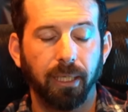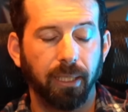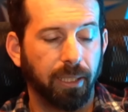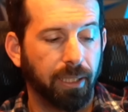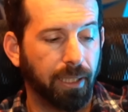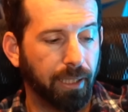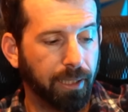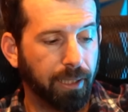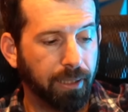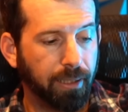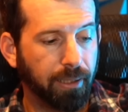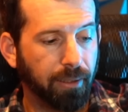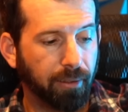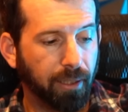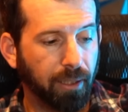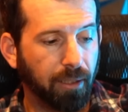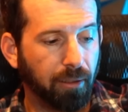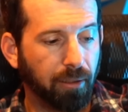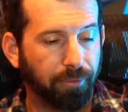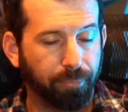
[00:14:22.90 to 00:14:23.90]
And
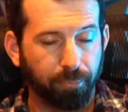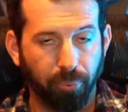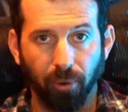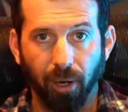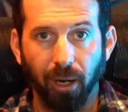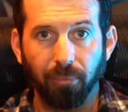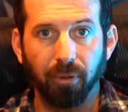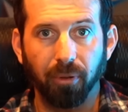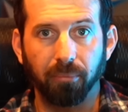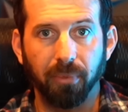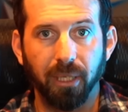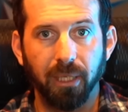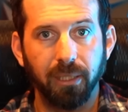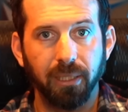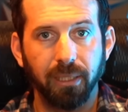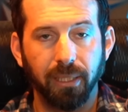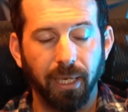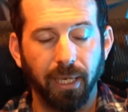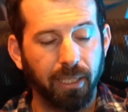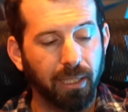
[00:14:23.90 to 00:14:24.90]
the problem
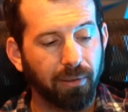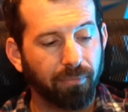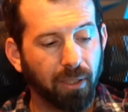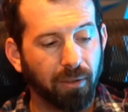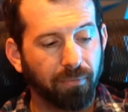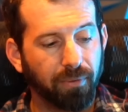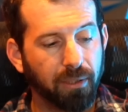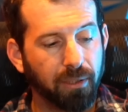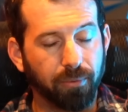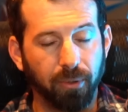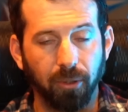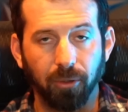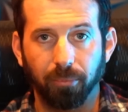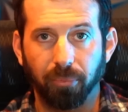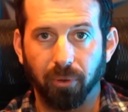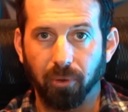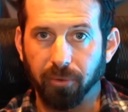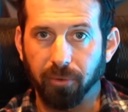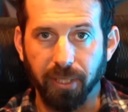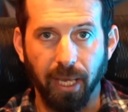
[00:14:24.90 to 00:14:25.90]
is that even if Israel
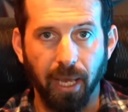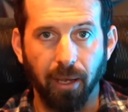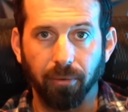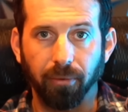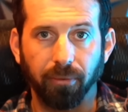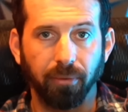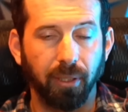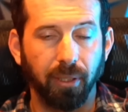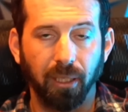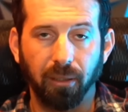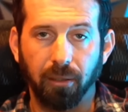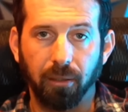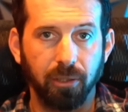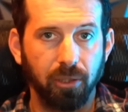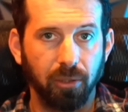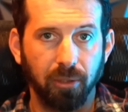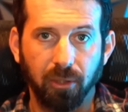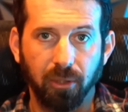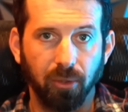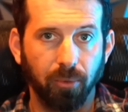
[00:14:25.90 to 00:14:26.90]
pulls out, they are
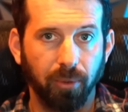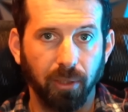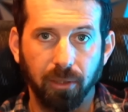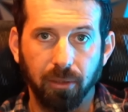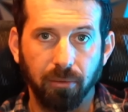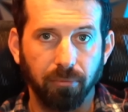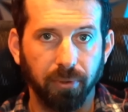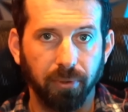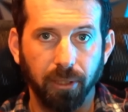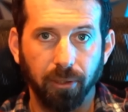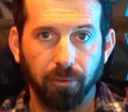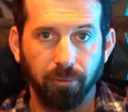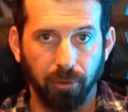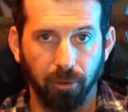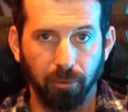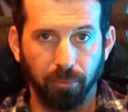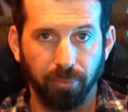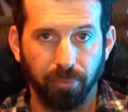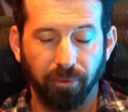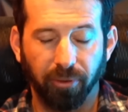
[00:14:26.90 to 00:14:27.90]
just going to
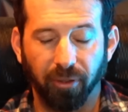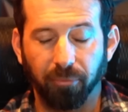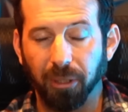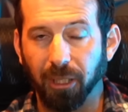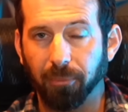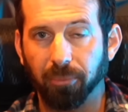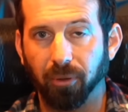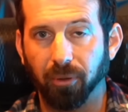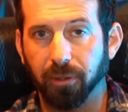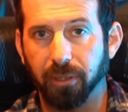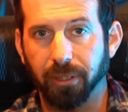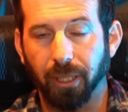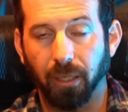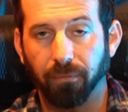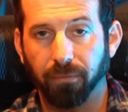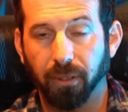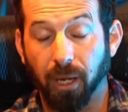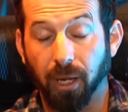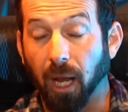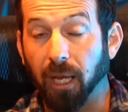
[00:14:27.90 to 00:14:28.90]
regroup. The people inside
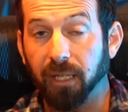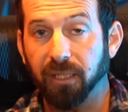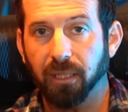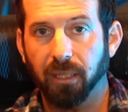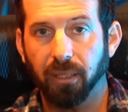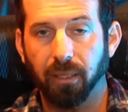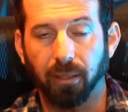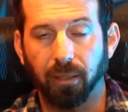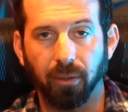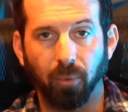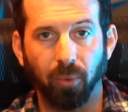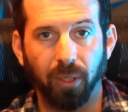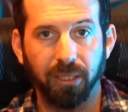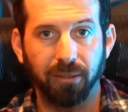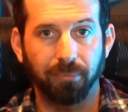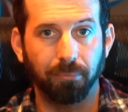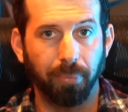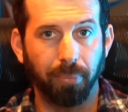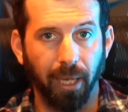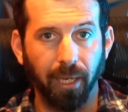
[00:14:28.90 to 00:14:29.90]
of Gaza and the
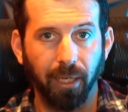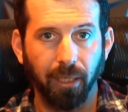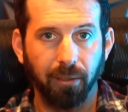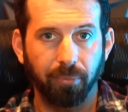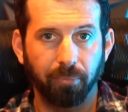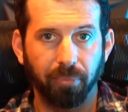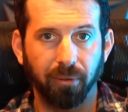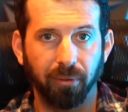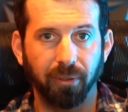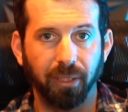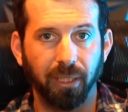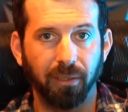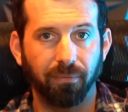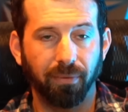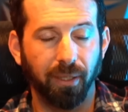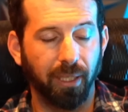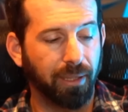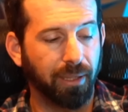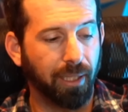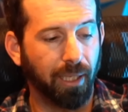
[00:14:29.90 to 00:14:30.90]
West Bank believe
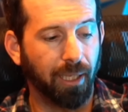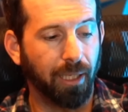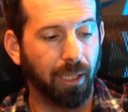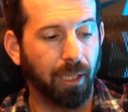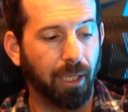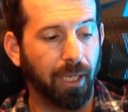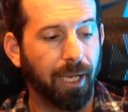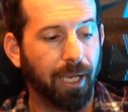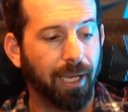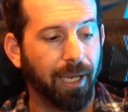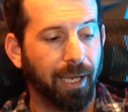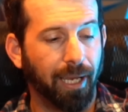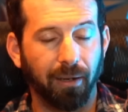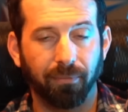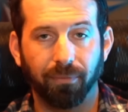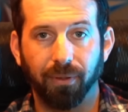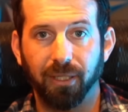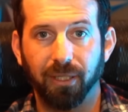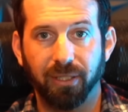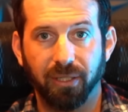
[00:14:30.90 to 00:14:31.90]
that they
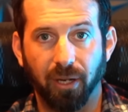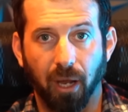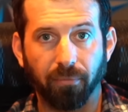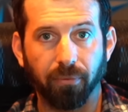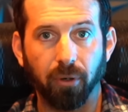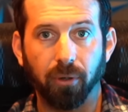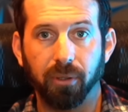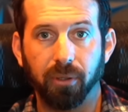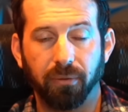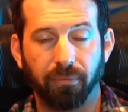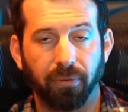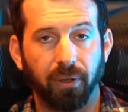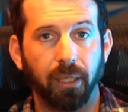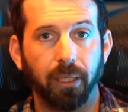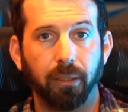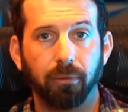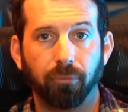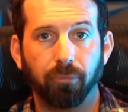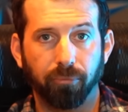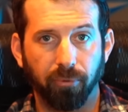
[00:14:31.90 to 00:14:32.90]
have the sovereign
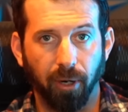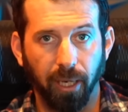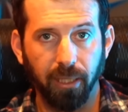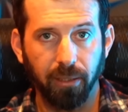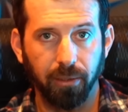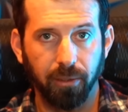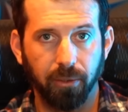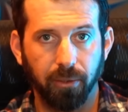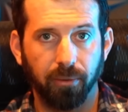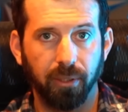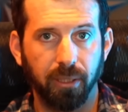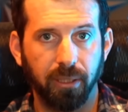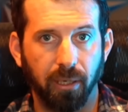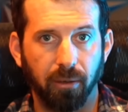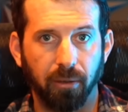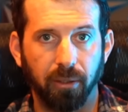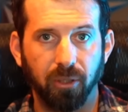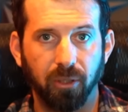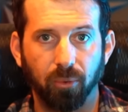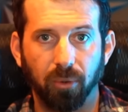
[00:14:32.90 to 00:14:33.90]
divine right to the
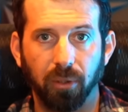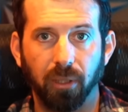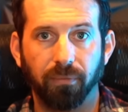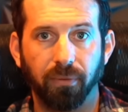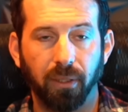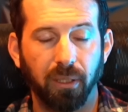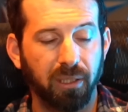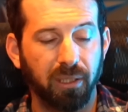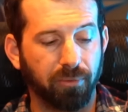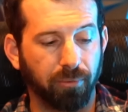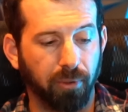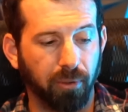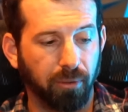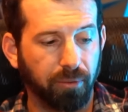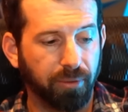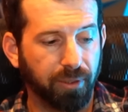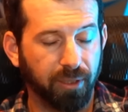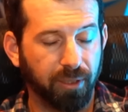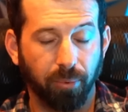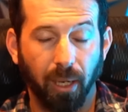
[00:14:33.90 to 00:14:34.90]
territory of Israel,
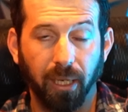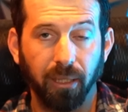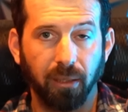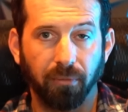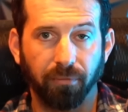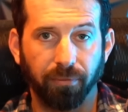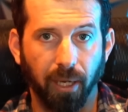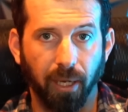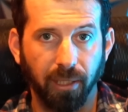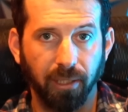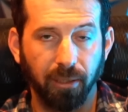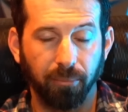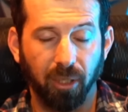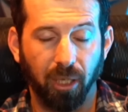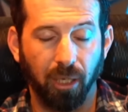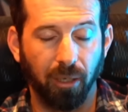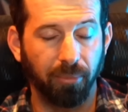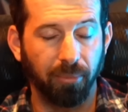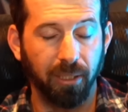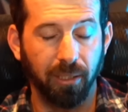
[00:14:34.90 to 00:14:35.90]
despite the fact that
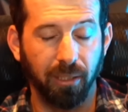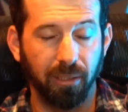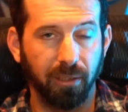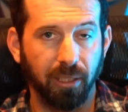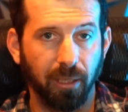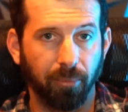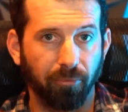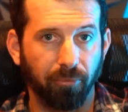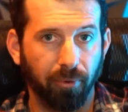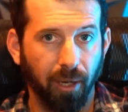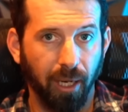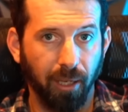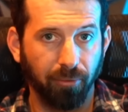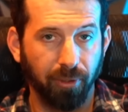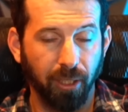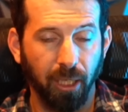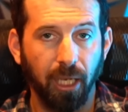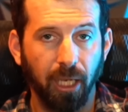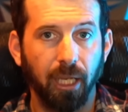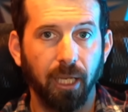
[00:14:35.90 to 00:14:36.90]
Muhammad didn't come
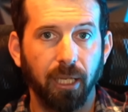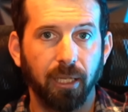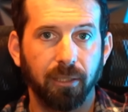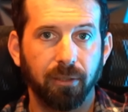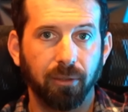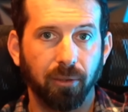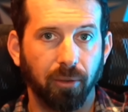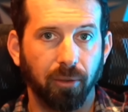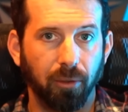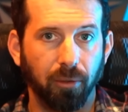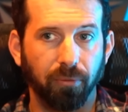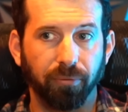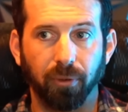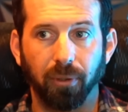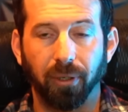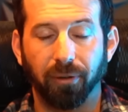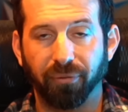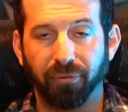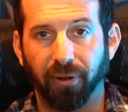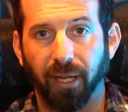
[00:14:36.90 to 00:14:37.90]
around till
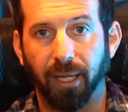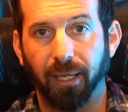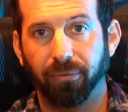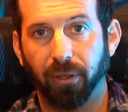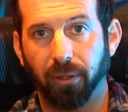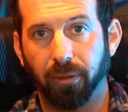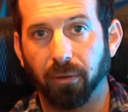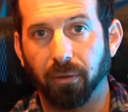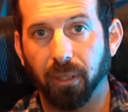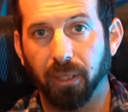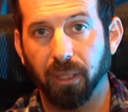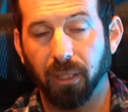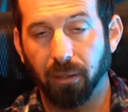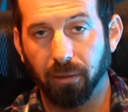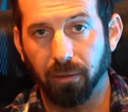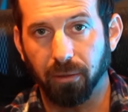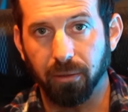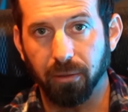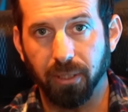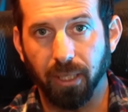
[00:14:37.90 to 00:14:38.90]
over 500
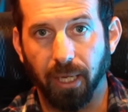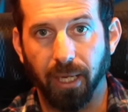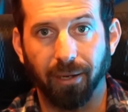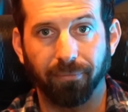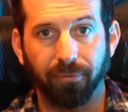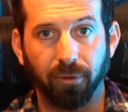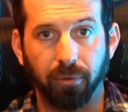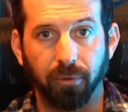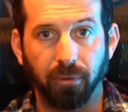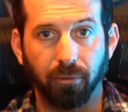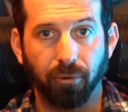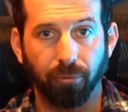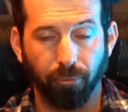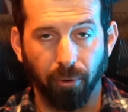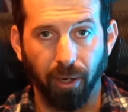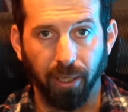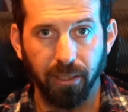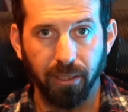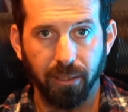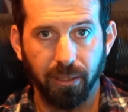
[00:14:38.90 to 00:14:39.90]
years after
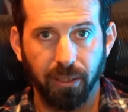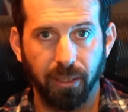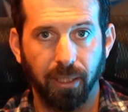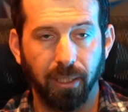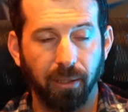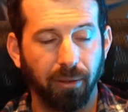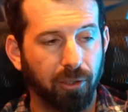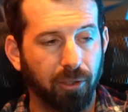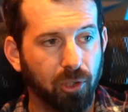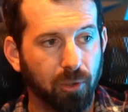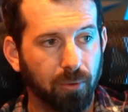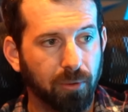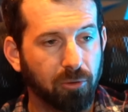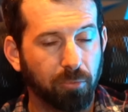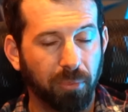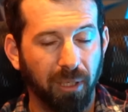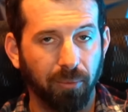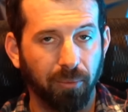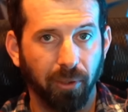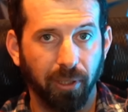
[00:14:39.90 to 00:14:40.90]
Christ, and the Jewish
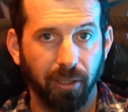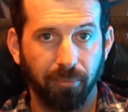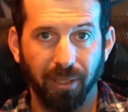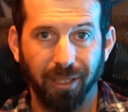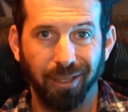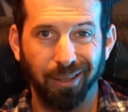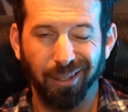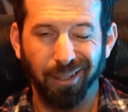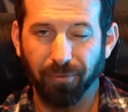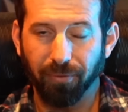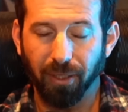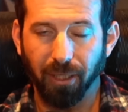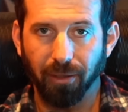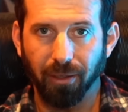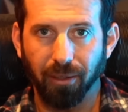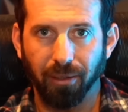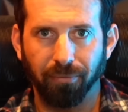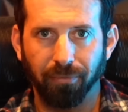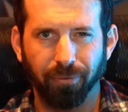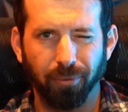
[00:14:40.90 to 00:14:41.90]
people had been living
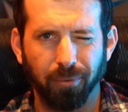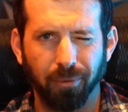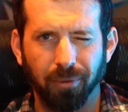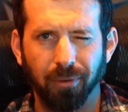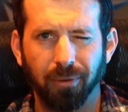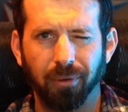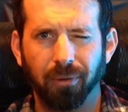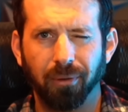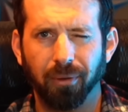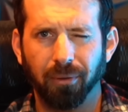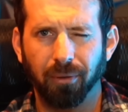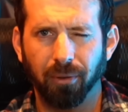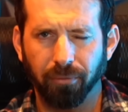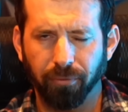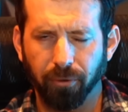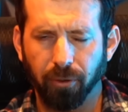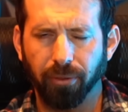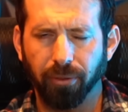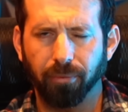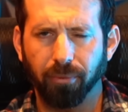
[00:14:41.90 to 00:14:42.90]
there for
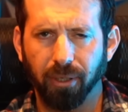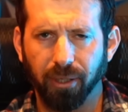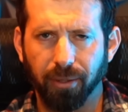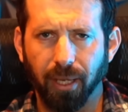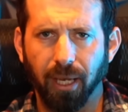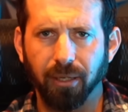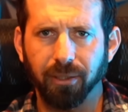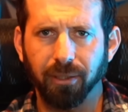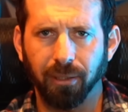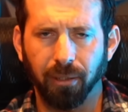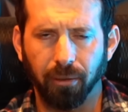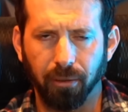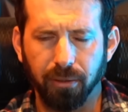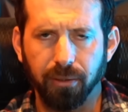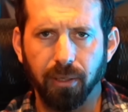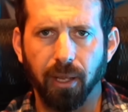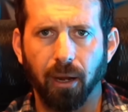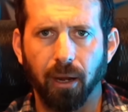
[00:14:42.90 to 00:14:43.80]
over 3,000 years now.